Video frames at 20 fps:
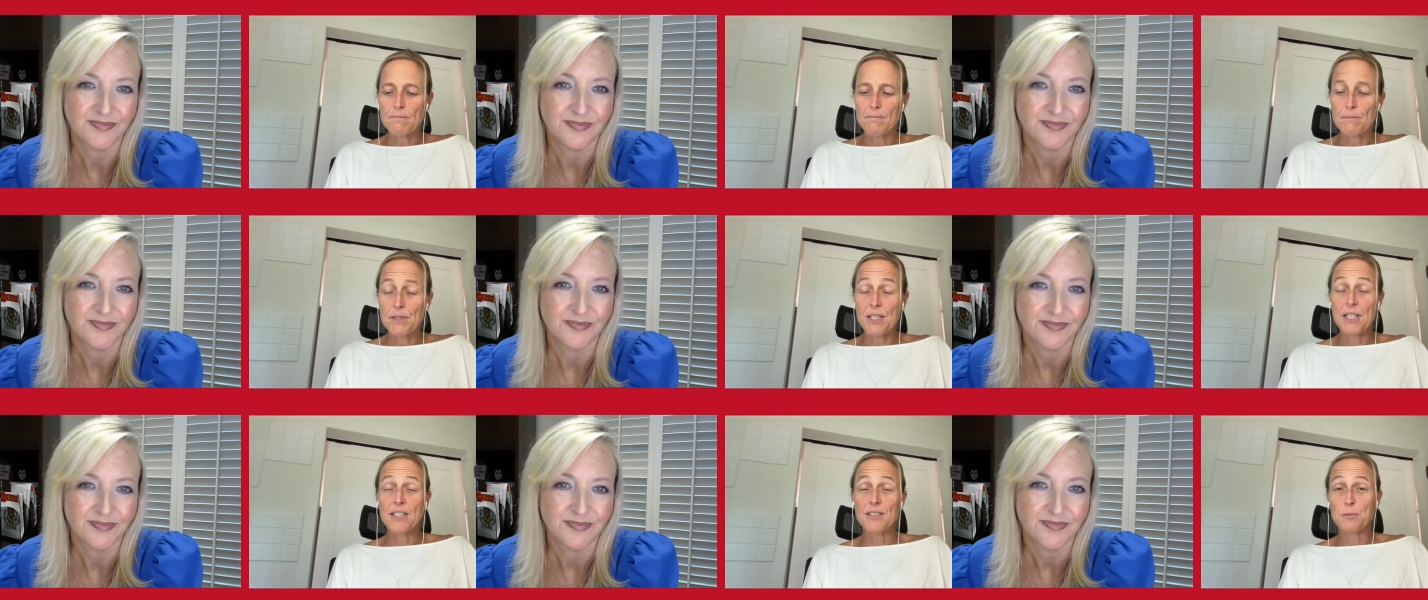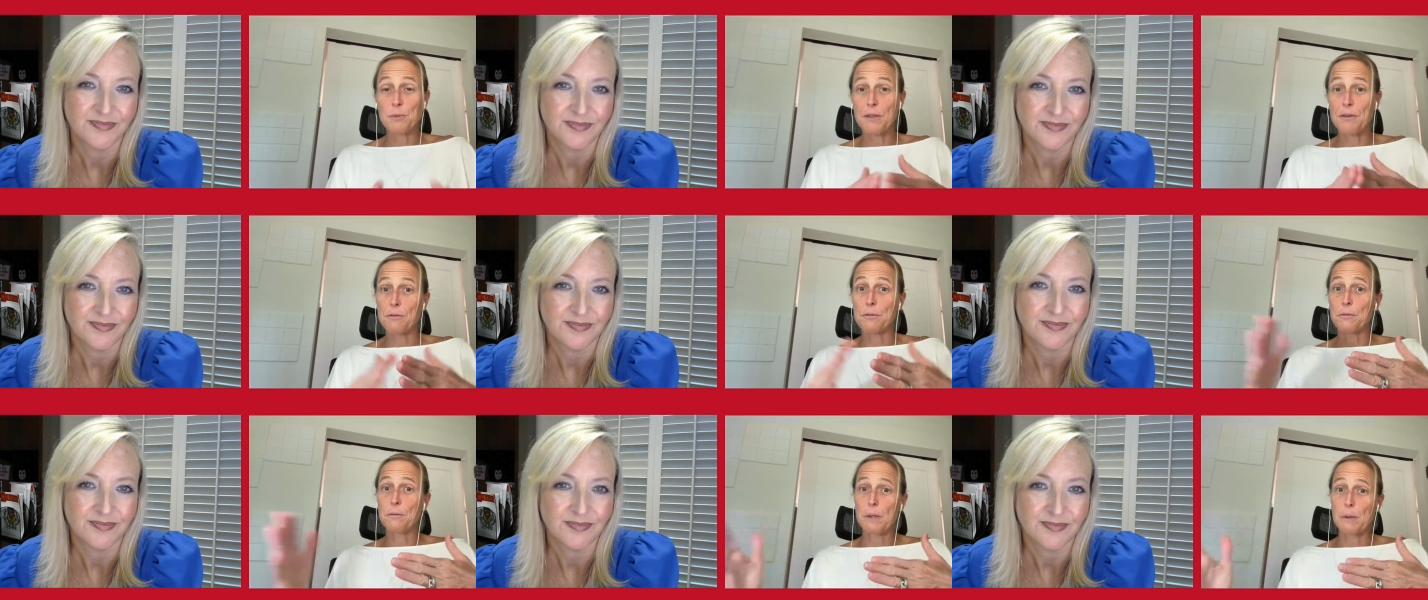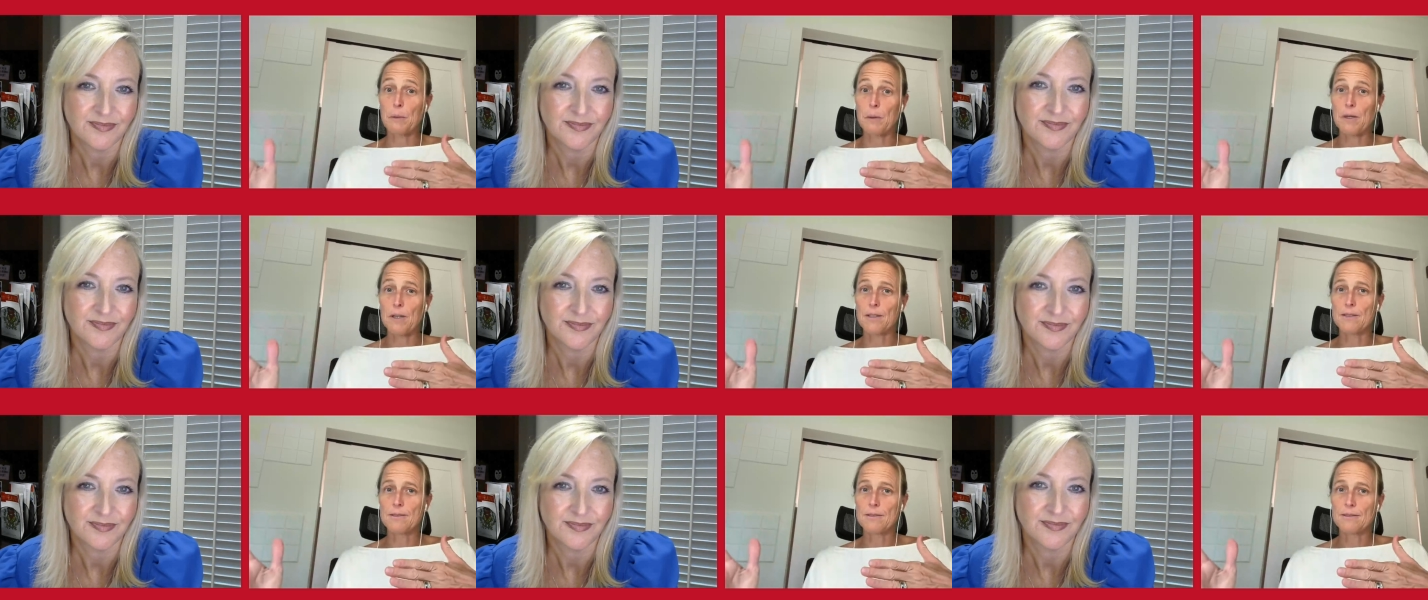Speaker 1: because we've we
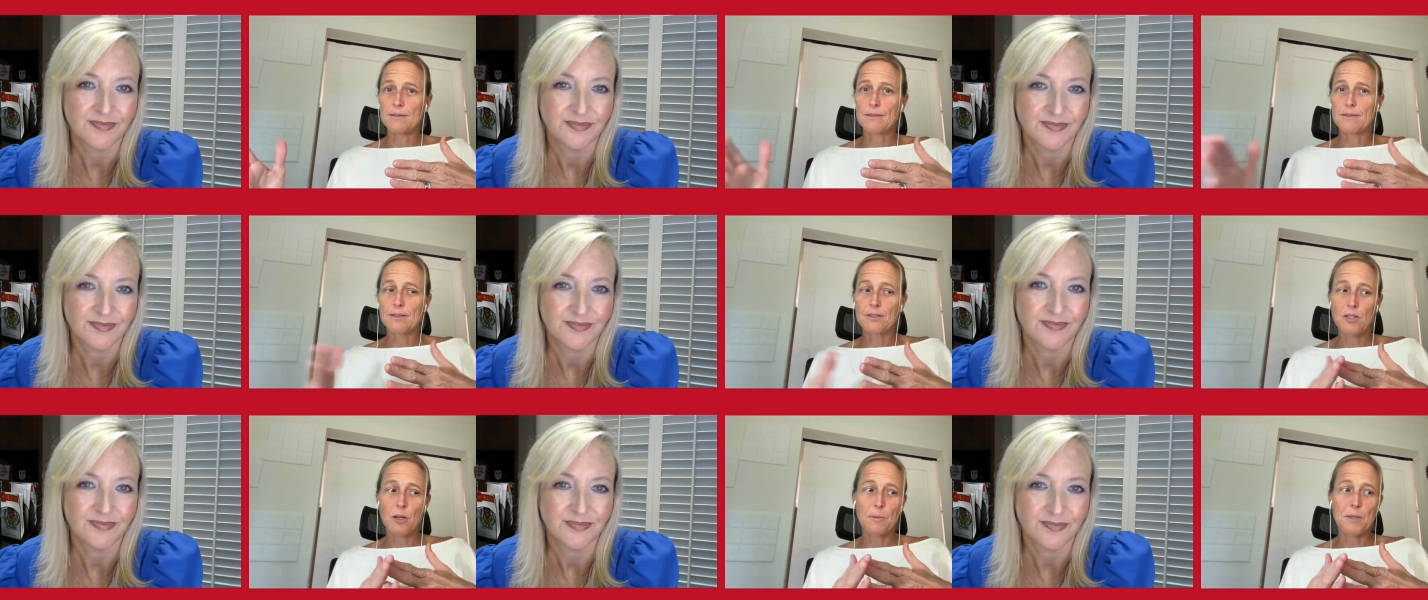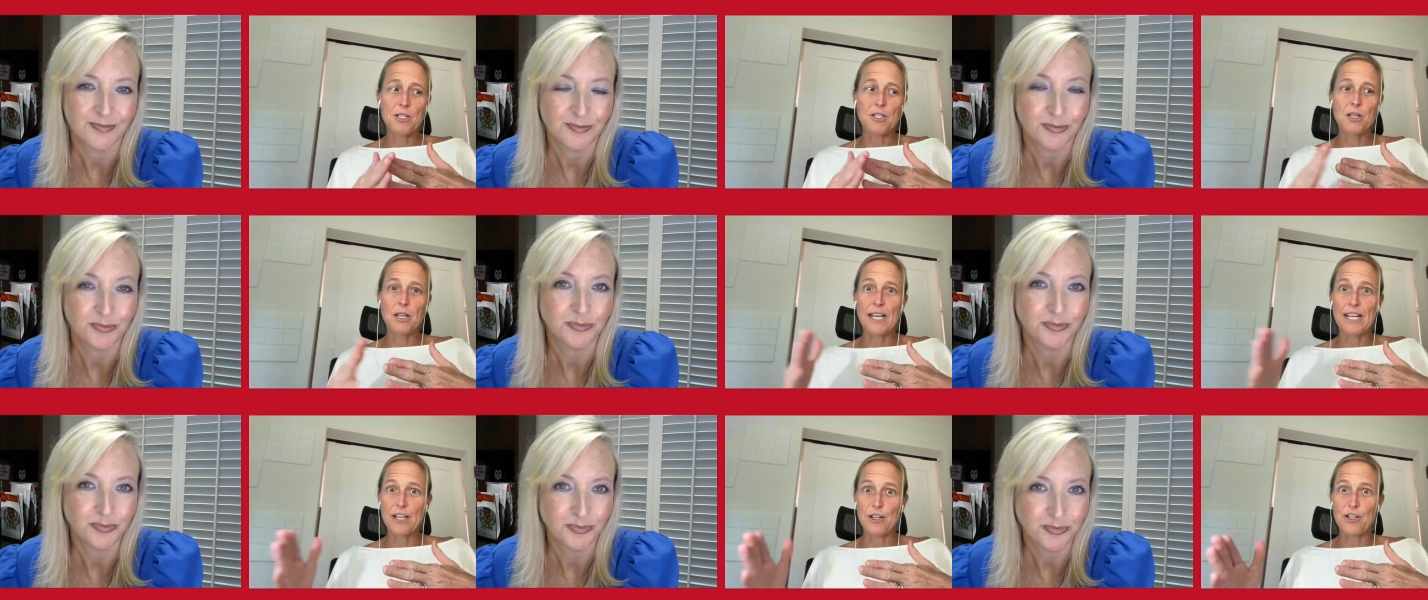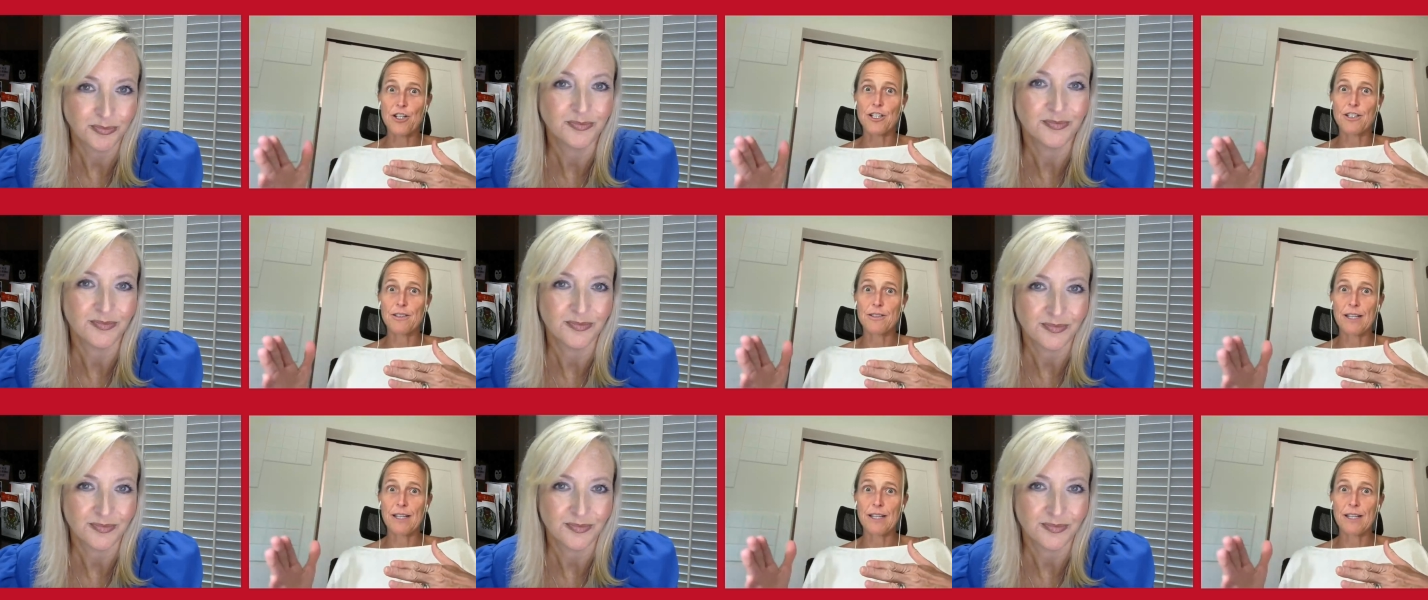were so much later,